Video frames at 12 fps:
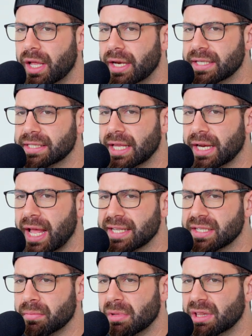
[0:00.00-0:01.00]
And it's that
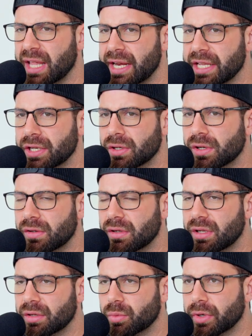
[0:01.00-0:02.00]
as a
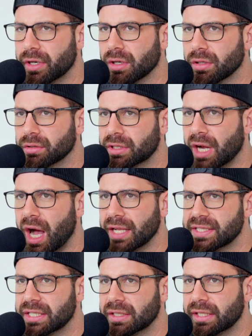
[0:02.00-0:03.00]
millennial, we're
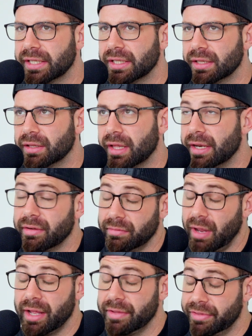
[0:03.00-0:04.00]
constantly, and
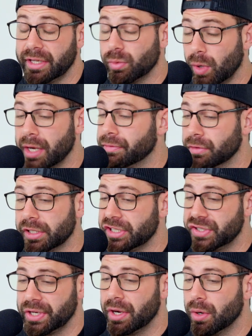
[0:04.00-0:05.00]
I think rightfully
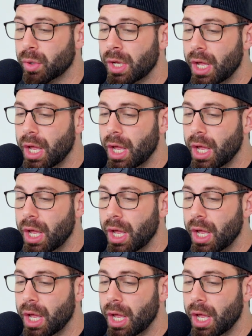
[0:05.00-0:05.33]
so,